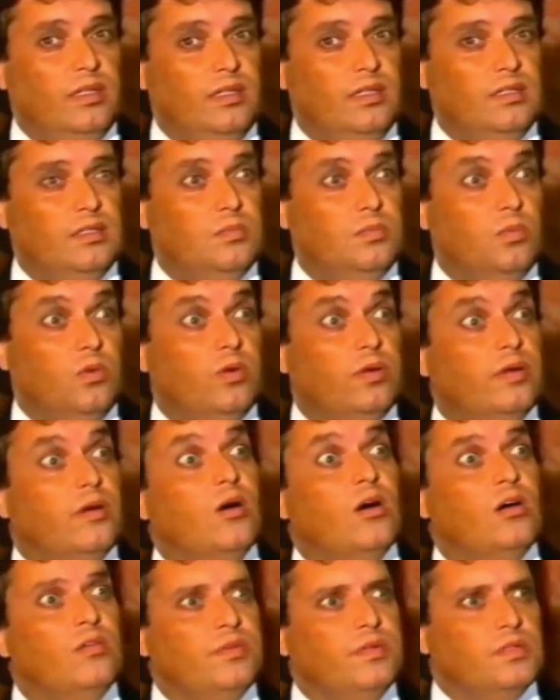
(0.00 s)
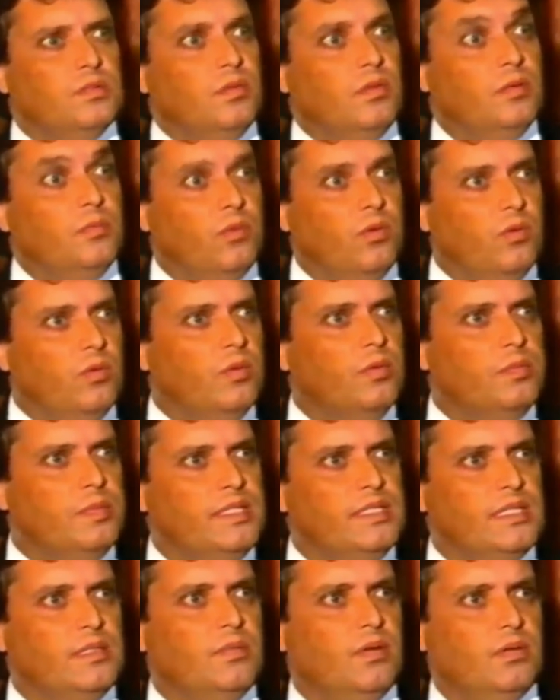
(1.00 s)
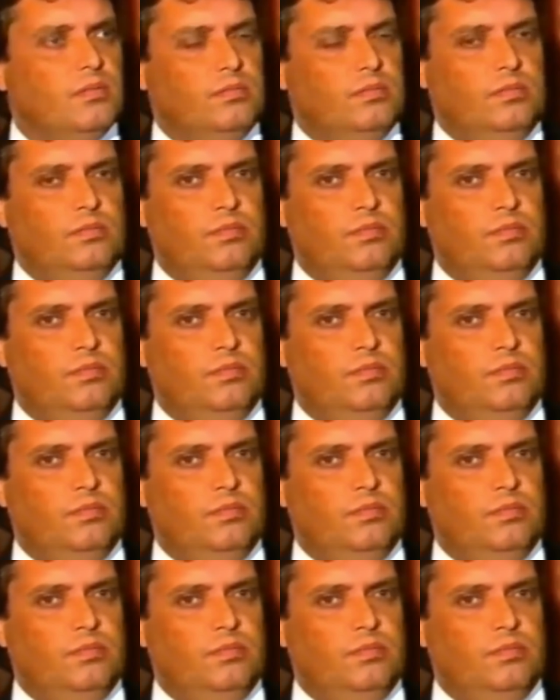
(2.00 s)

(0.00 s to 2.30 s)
it's more obvious, more visible